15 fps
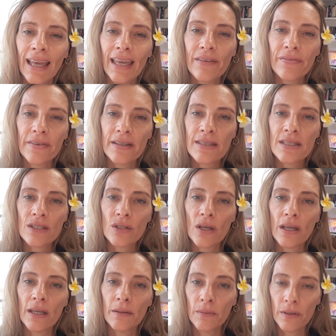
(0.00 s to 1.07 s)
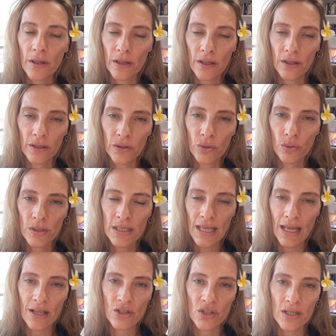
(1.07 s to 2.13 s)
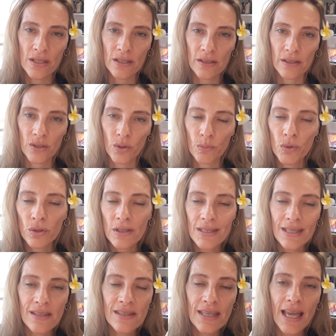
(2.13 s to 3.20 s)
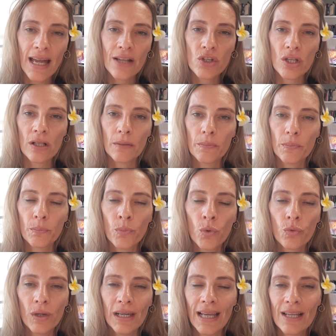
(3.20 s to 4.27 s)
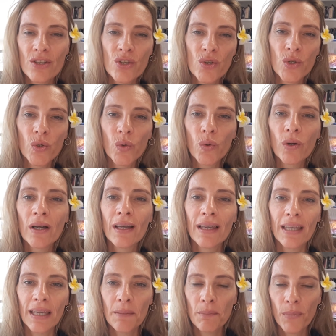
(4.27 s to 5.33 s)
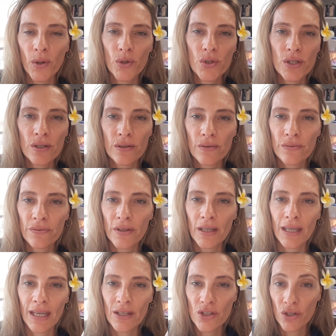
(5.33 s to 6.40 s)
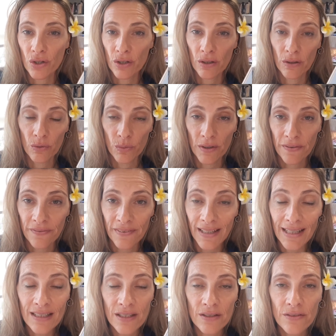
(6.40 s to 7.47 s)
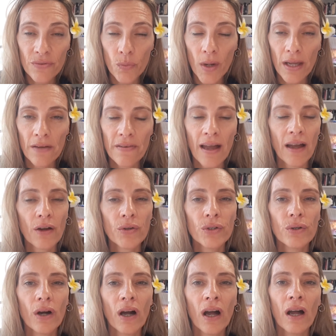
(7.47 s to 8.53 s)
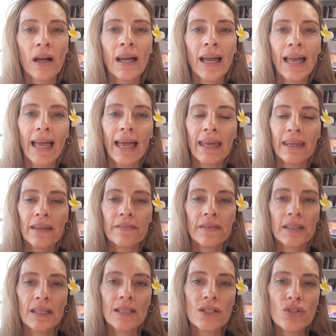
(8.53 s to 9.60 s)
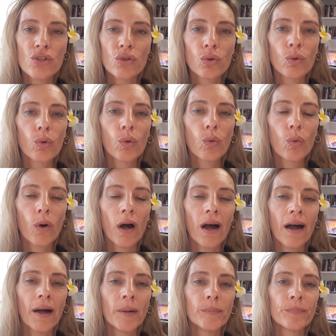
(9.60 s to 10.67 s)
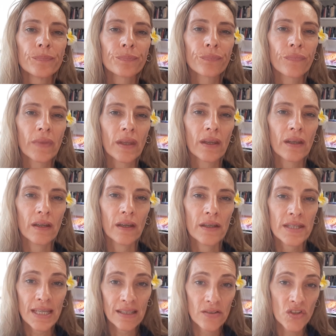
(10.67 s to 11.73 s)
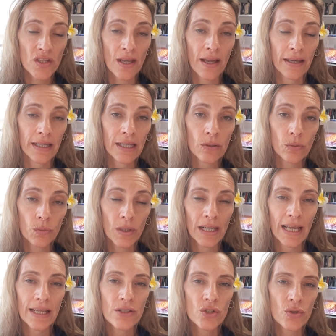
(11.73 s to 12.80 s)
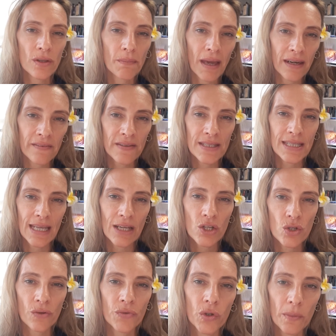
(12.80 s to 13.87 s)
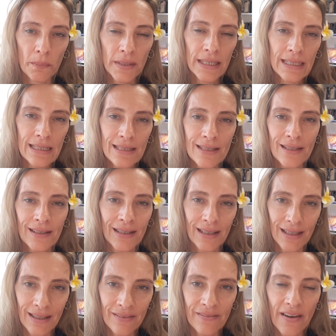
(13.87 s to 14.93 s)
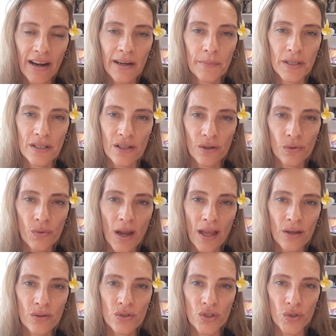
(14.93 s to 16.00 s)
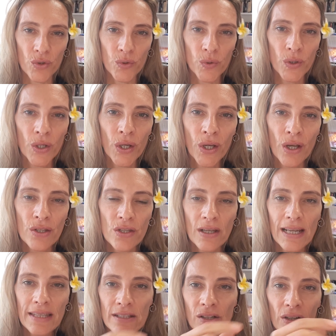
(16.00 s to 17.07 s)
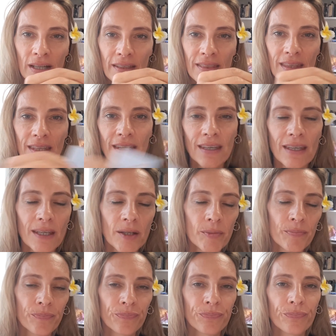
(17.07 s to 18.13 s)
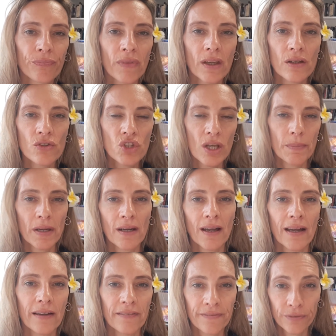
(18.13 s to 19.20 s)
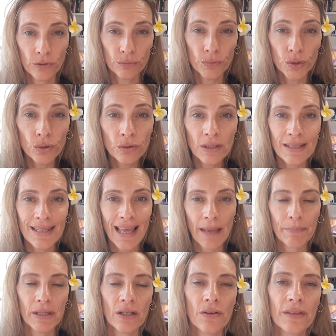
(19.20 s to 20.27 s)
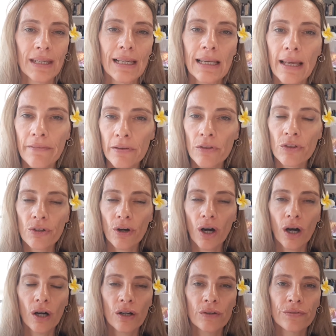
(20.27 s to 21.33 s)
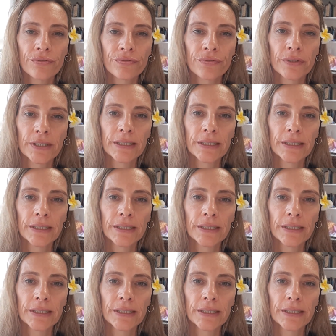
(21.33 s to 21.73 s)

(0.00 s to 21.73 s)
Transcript: If it's in your Sag, is, your Moon is in Sag, it'll more relate to your emotive, internal reflective way of how you are. And if it is your um, ascendant sign, it will relate to the manifestation of your immediate environment around you. So let's look at the Gemini full moon. It's happening on the 11th of